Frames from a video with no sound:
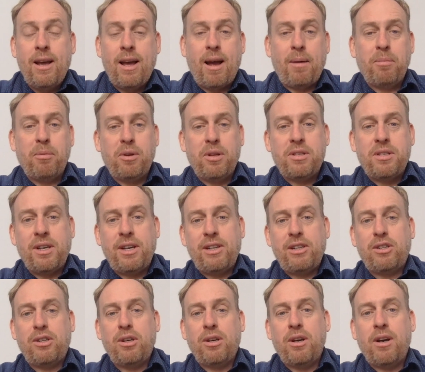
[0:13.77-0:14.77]
I'm going to
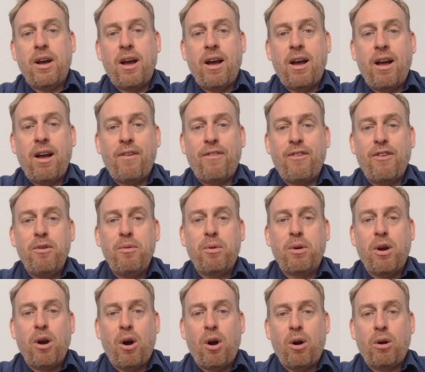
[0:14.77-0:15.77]
teach you a few
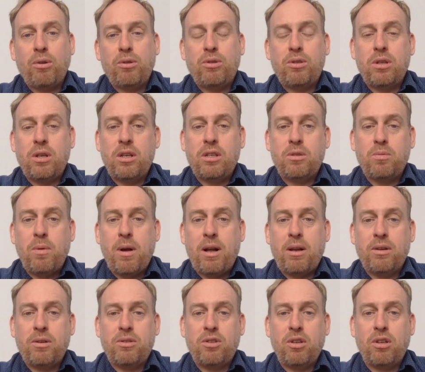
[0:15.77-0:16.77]
chords as
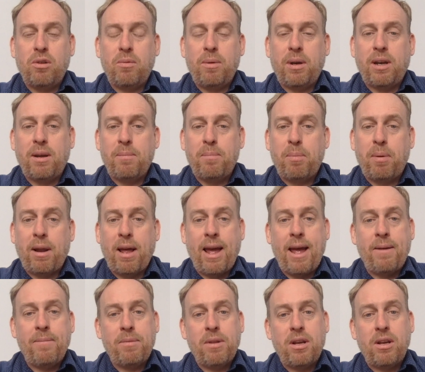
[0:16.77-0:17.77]
well so that we can
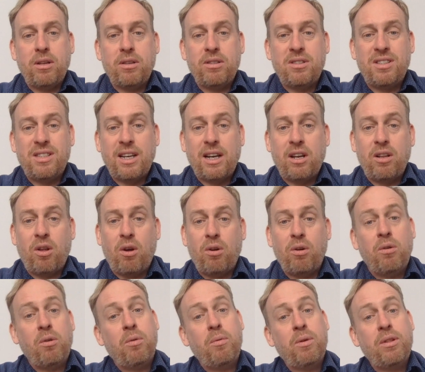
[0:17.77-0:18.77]
play and sing
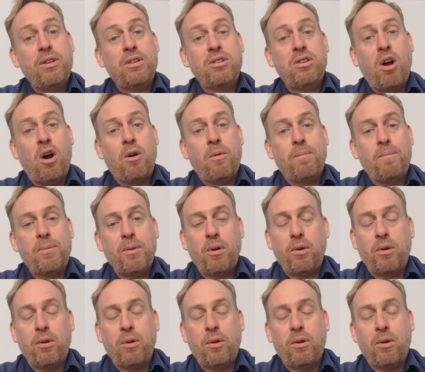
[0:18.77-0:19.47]
along with the song.